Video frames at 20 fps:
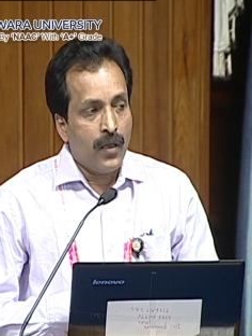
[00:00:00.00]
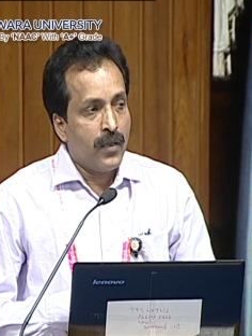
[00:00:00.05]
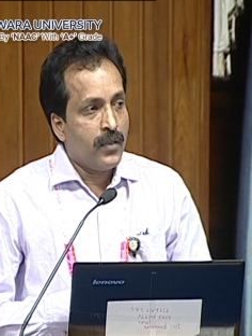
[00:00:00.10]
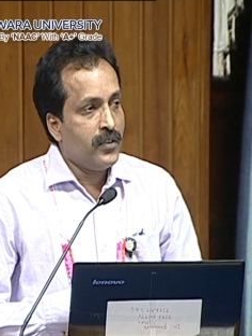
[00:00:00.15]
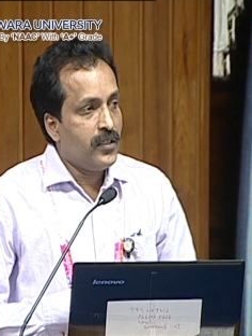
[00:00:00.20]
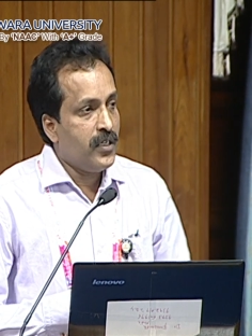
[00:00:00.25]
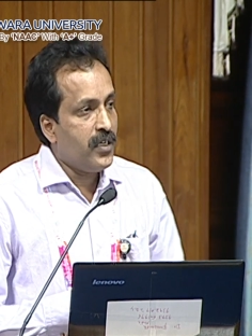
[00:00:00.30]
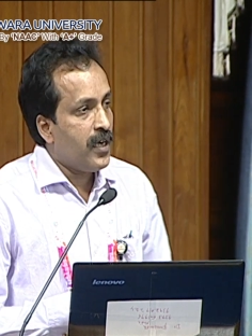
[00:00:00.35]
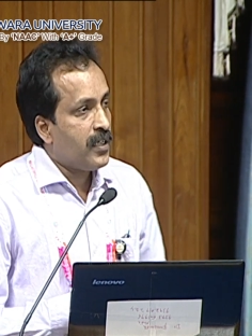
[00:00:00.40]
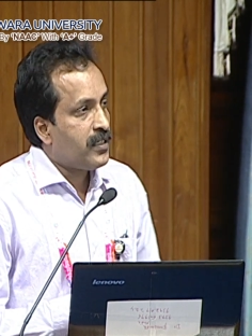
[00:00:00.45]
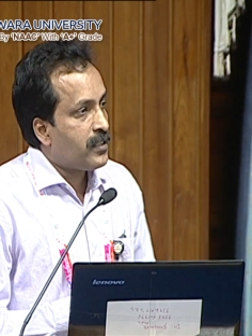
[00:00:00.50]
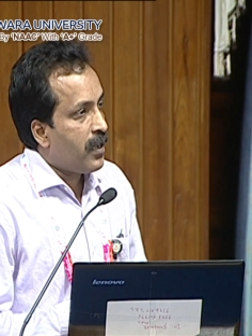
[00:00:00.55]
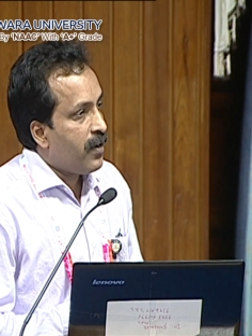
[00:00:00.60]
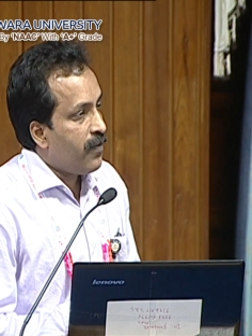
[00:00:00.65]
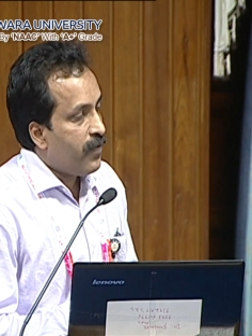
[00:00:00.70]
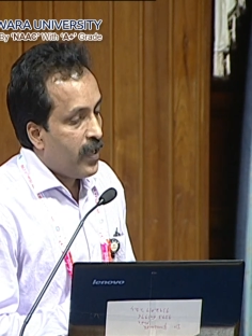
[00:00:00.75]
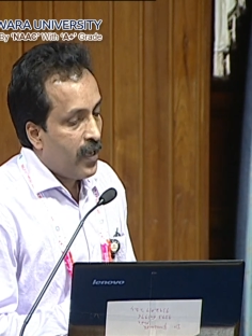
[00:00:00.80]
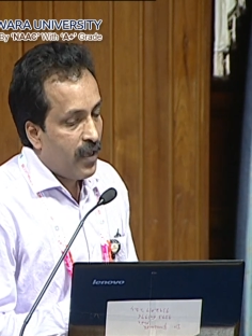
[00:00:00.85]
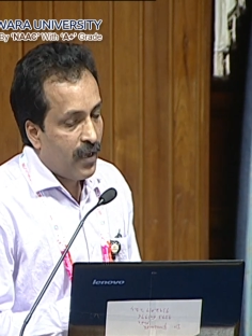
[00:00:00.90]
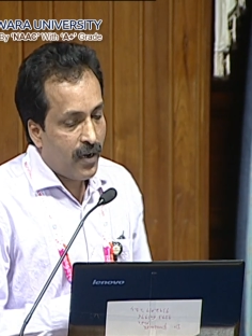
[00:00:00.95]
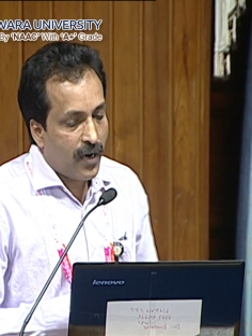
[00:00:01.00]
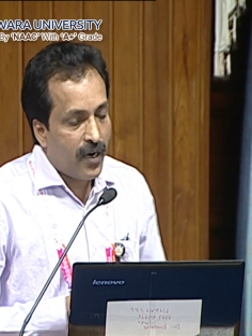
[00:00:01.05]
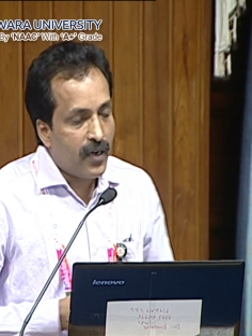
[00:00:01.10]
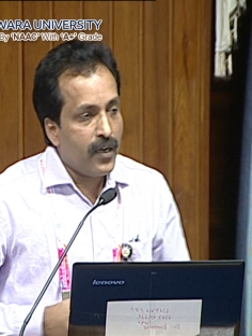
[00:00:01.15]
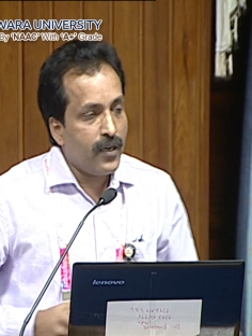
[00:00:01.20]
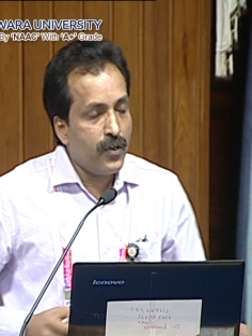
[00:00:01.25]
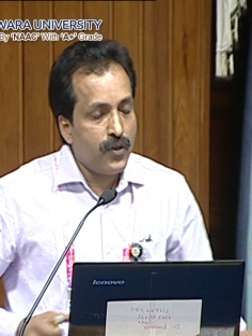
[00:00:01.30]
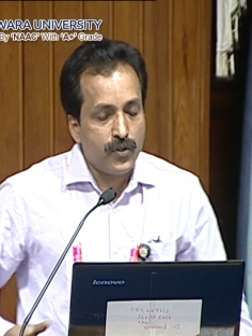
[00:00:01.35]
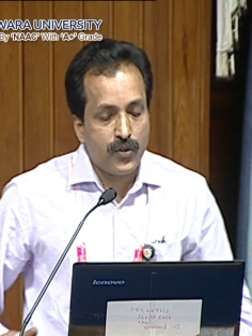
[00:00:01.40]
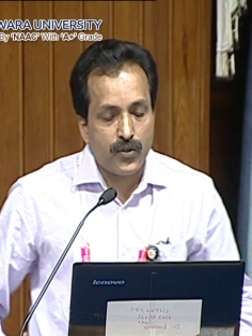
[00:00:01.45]
GSLV
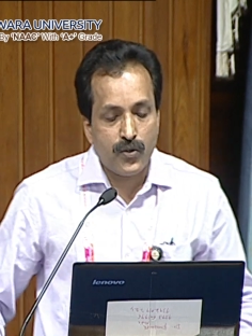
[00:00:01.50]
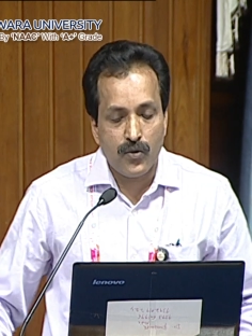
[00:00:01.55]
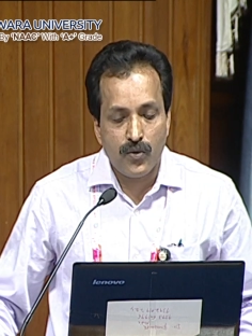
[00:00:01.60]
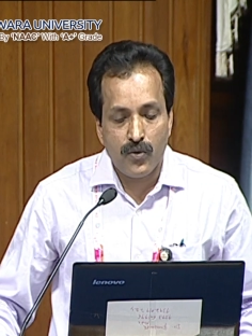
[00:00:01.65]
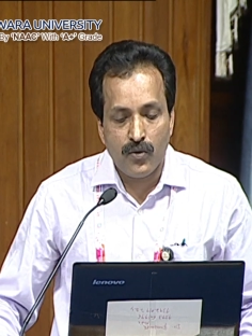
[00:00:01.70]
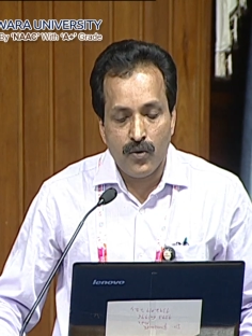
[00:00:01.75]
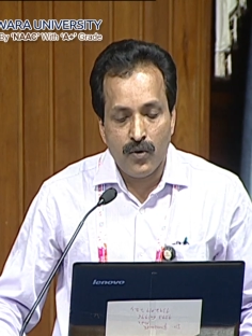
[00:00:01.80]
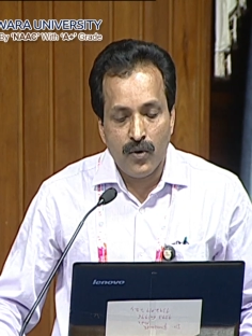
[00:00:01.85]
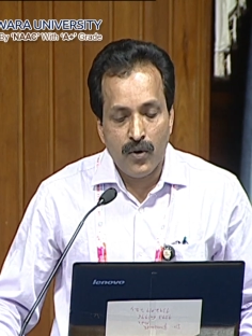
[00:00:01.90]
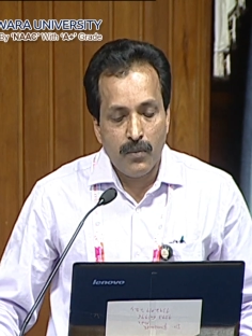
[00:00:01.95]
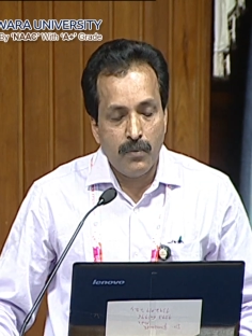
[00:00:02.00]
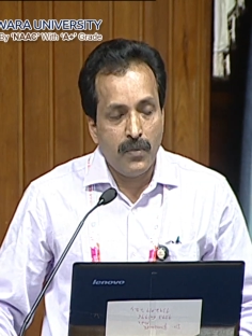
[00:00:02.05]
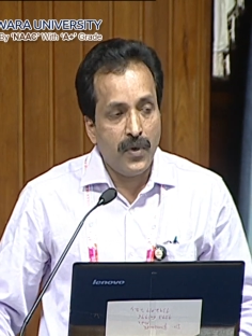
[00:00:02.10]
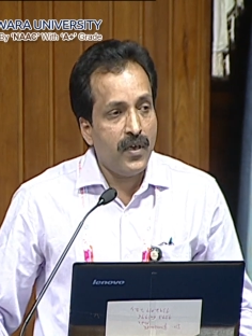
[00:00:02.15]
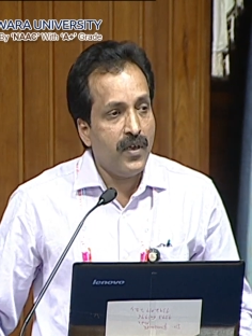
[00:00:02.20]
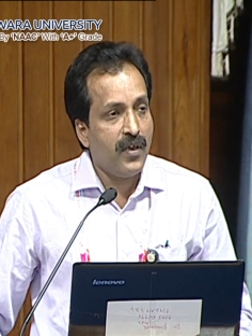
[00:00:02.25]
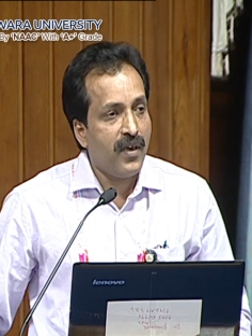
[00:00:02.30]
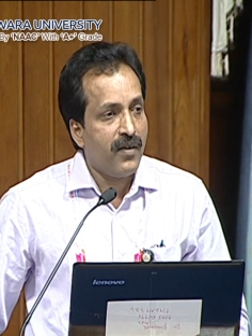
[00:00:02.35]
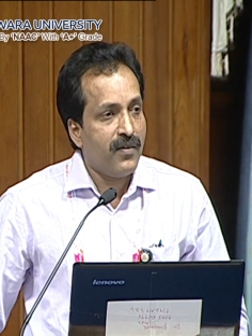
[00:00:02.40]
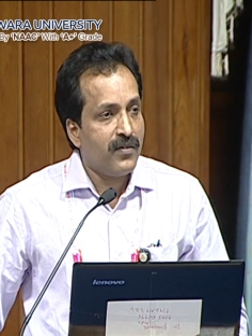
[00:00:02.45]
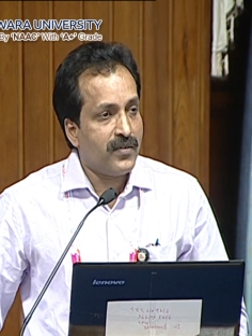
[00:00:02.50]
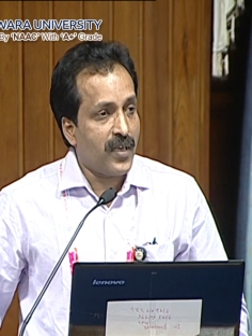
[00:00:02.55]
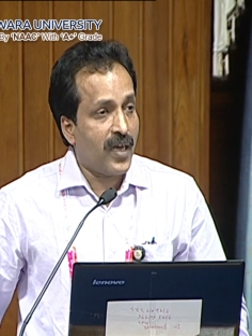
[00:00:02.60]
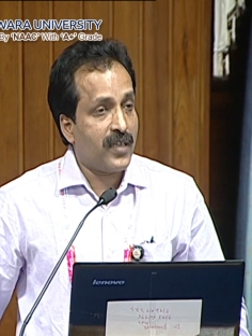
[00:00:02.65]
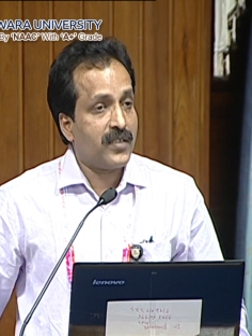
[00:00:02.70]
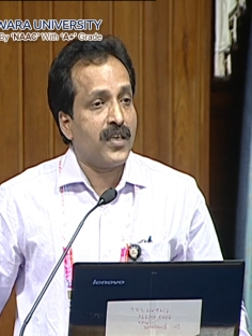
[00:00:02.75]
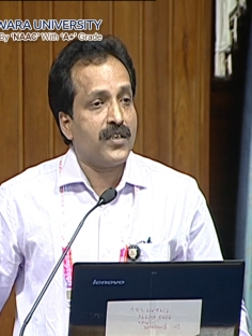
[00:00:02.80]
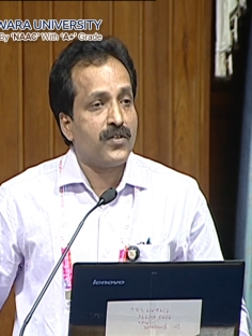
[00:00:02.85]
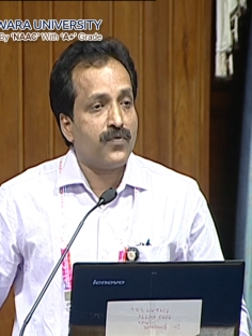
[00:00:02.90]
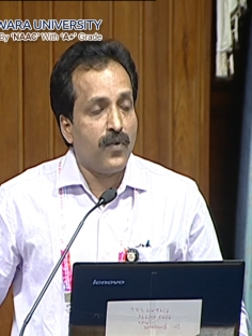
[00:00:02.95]
continues to be a
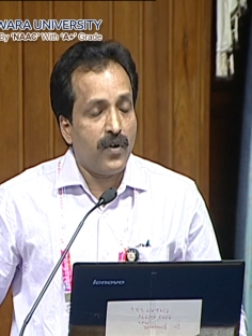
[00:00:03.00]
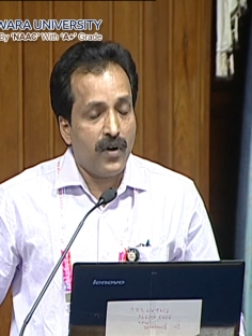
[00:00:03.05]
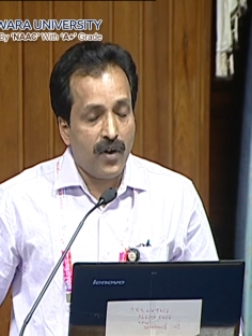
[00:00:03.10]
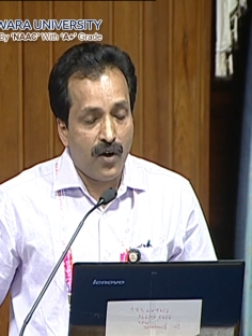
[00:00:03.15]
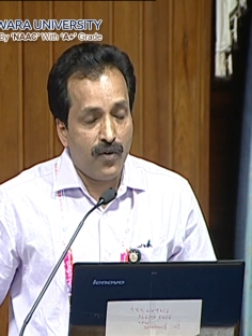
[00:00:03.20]
successful now.